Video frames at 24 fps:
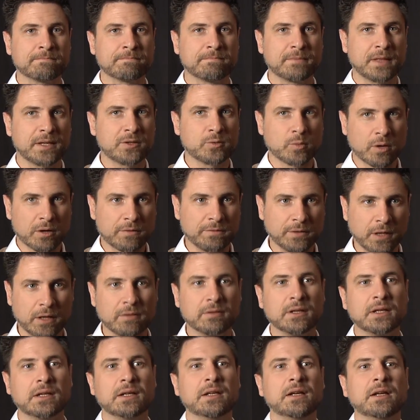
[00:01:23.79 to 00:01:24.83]
That's workflow.
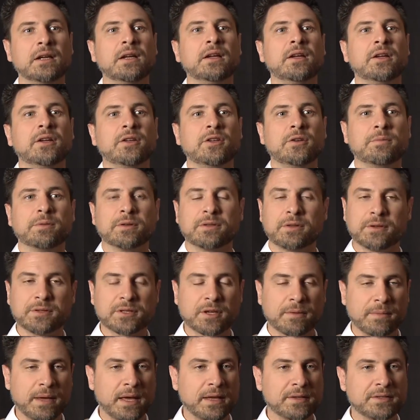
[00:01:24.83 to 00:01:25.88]
You put those
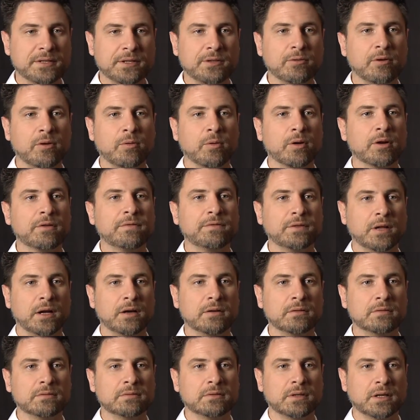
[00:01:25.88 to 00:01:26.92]
commands into a
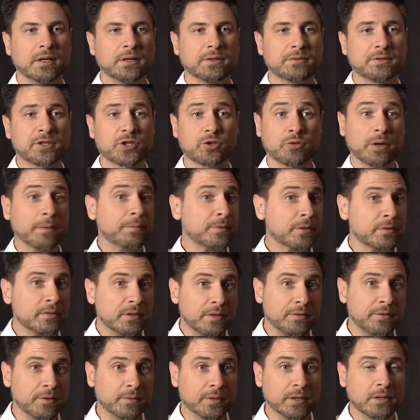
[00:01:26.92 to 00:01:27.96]
workflow script,
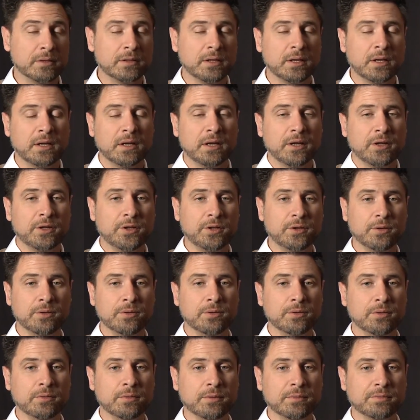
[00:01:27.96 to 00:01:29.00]
if you will,
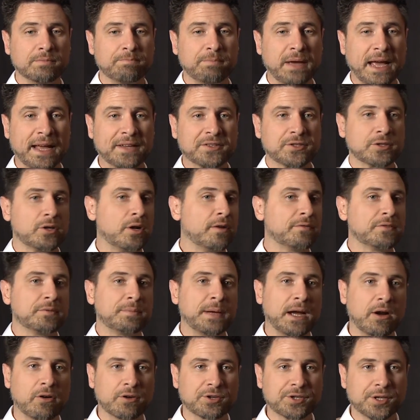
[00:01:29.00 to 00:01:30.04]
you pass it off to
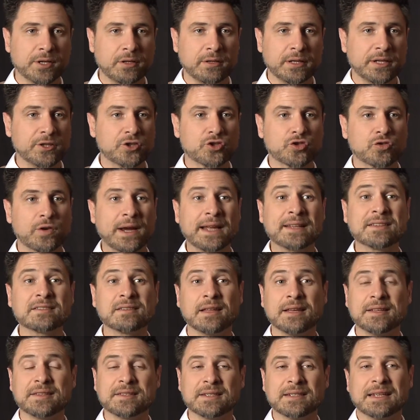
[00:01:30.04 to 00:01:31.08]
PowerShell, it
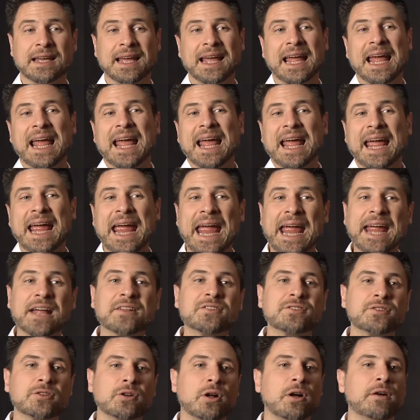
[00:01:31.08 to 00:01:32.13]
translates it,
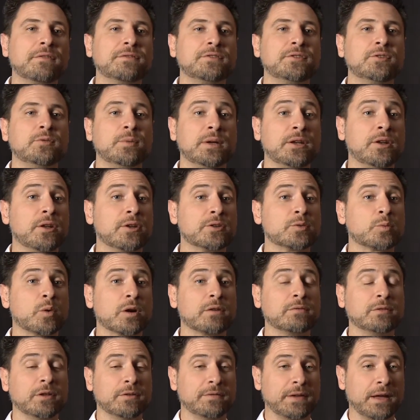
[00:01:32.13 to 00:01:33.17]
hands it off to Windows
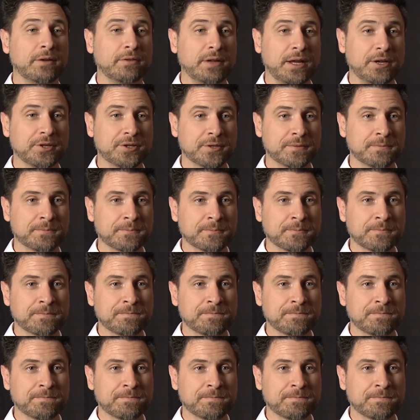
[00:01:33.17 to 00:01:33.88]
Workflow Foundation.